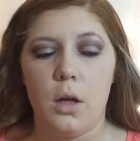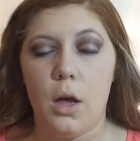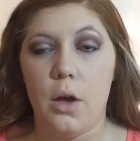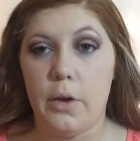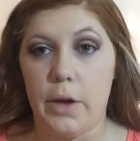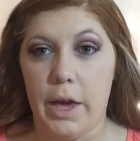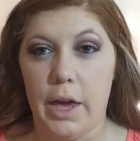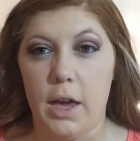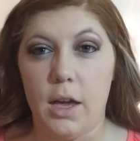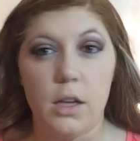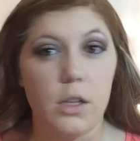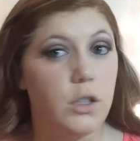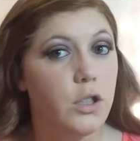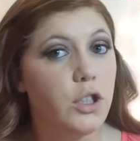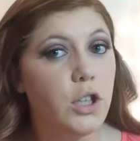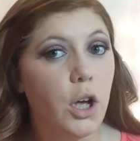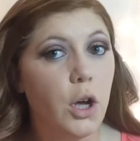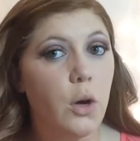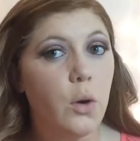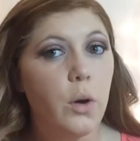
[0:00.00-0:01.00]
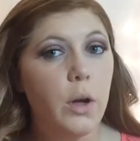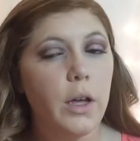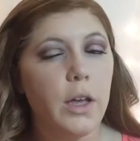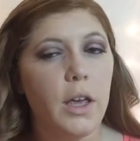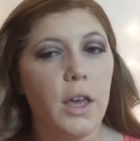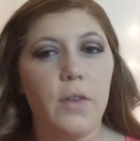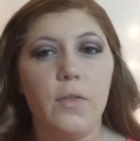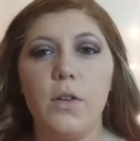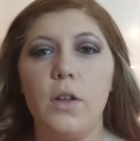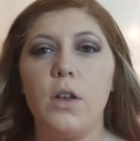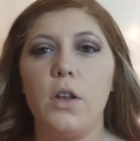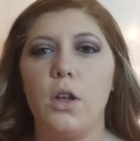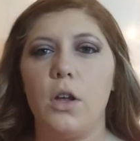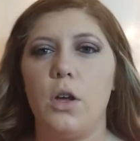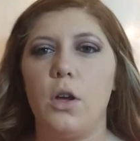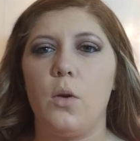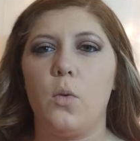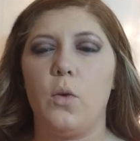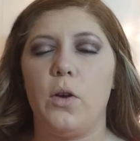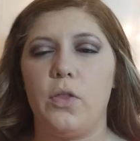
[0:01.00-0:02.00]
Okay, so even
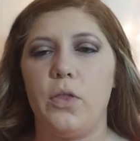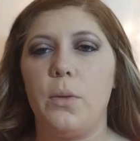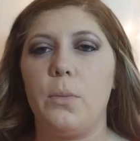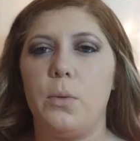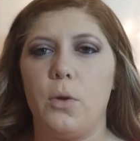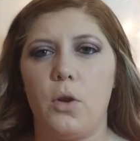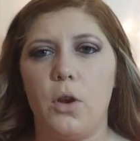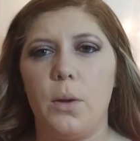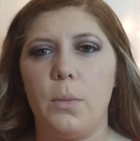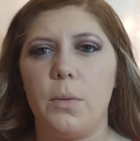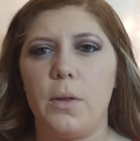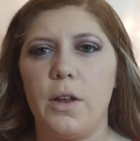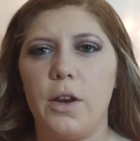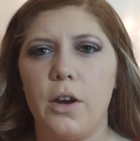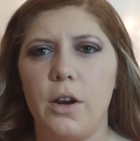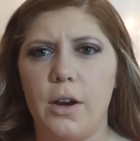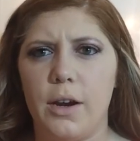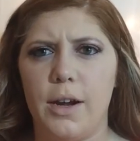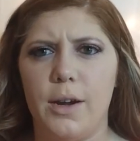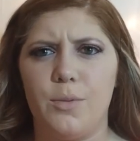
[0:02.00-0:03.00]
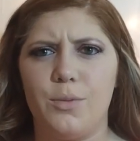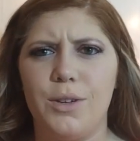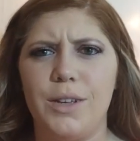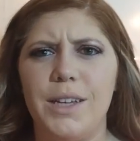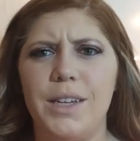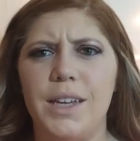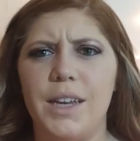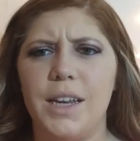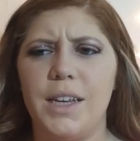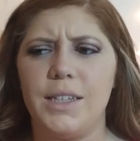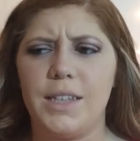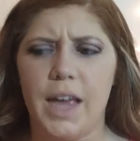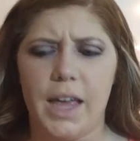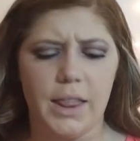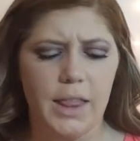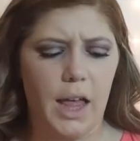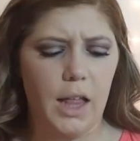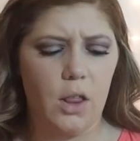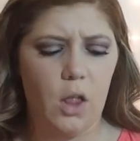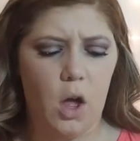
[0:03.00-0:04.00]
with the Beauty Blender, it really didn't
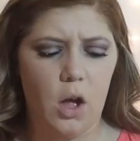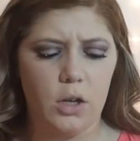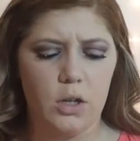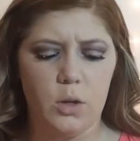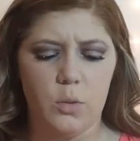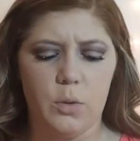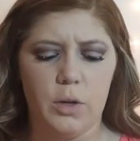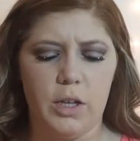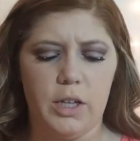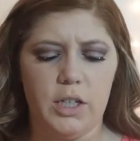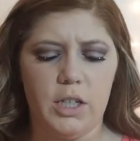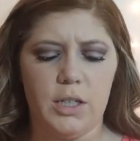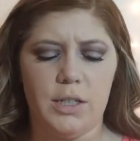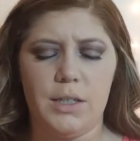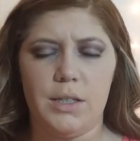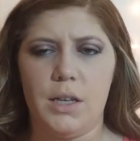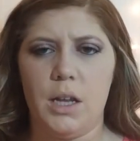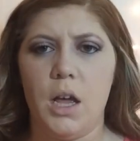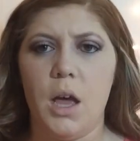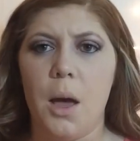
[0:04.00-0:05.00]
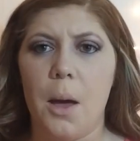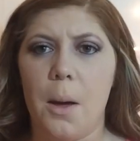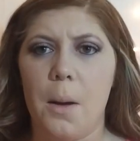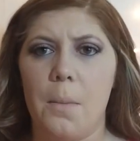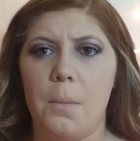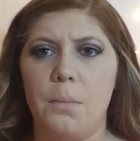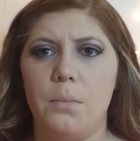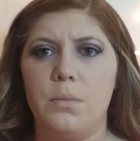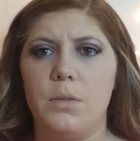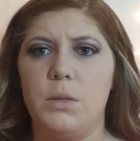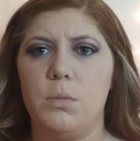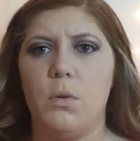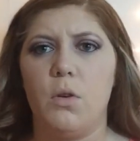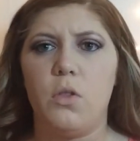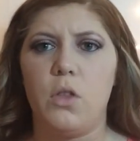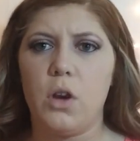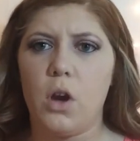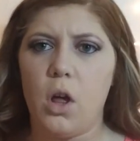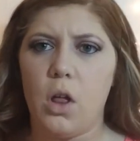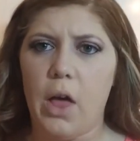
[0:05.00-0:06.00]
take that long to really just
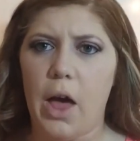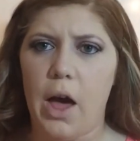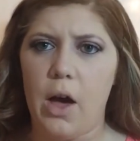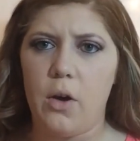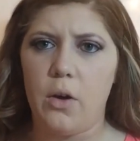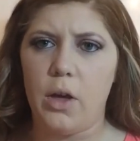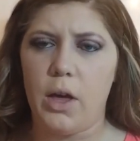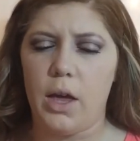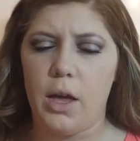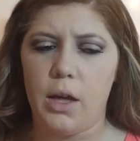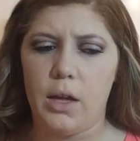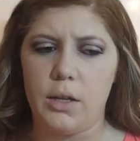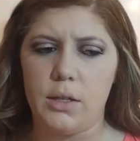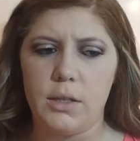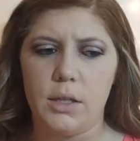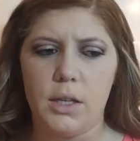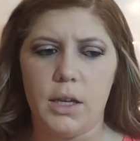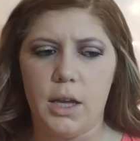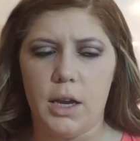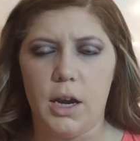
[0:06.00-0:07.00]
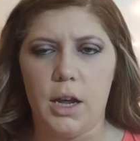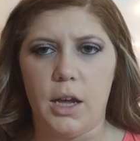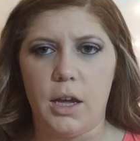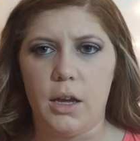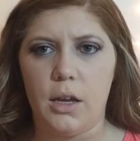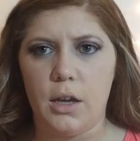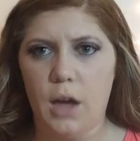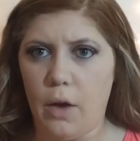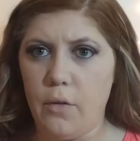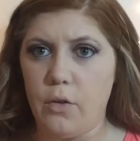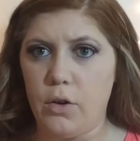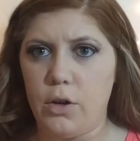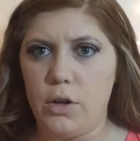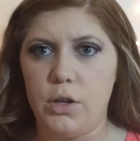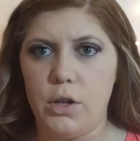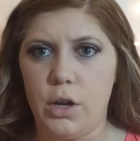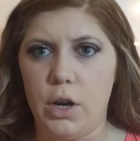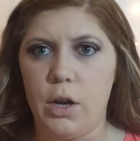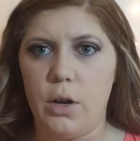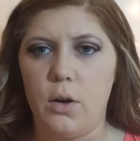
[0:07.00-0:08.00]
smooth it all out and get it
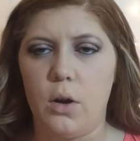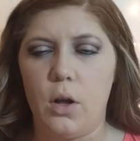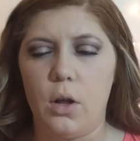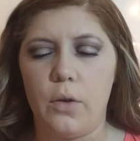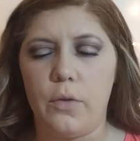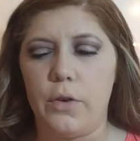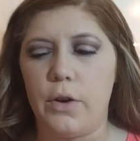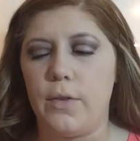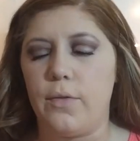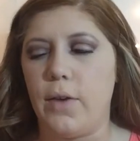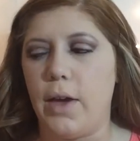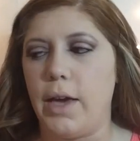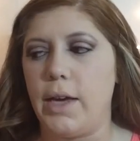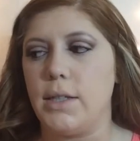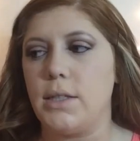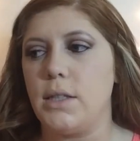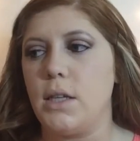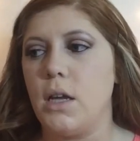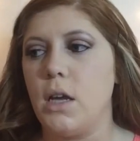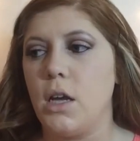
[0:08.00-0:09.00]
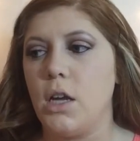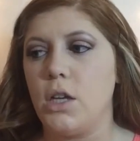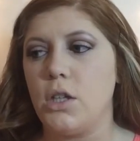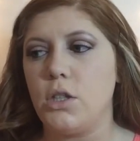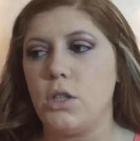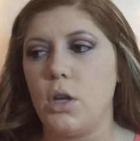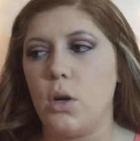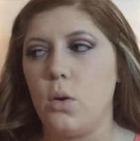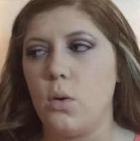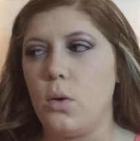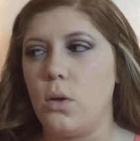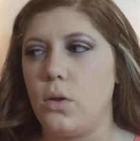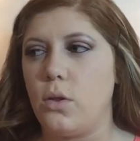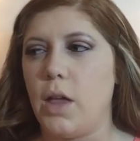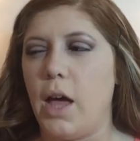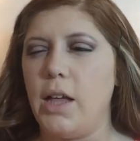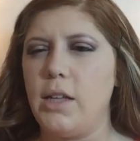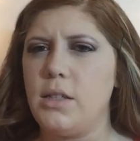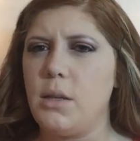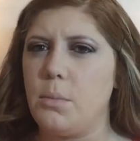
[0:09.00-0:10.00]
covered, you know, all over your face. So
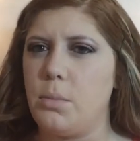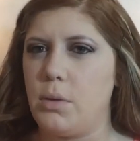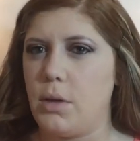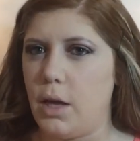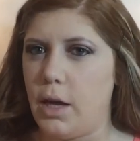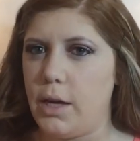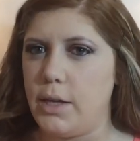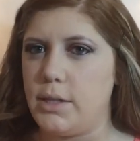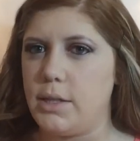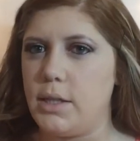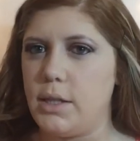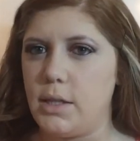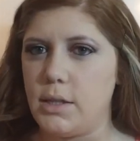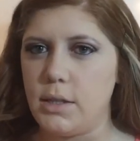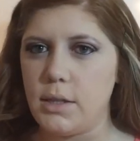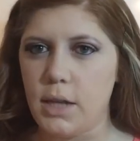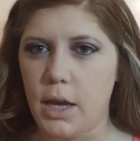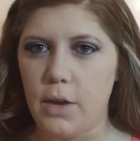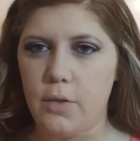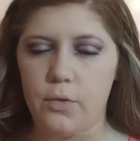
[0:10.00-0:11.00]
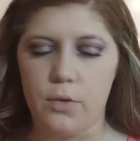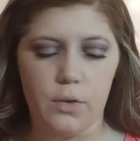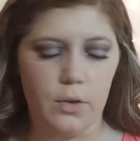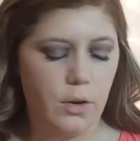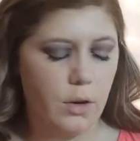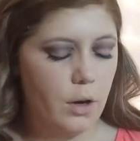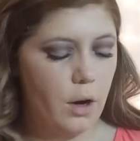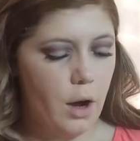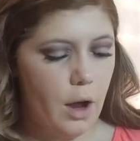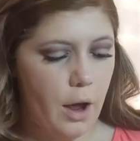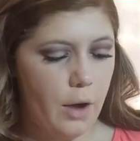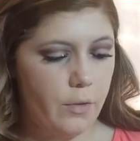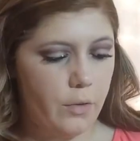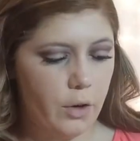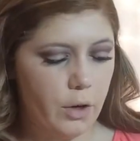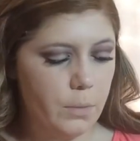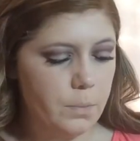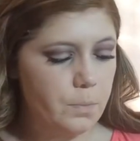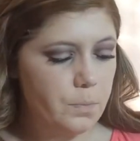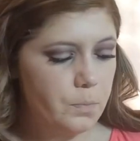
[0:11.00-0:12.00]
that's a plus. It doesn't take
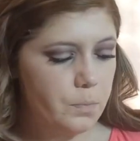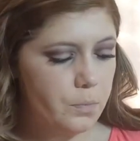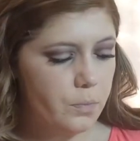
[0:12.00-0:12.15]
forever.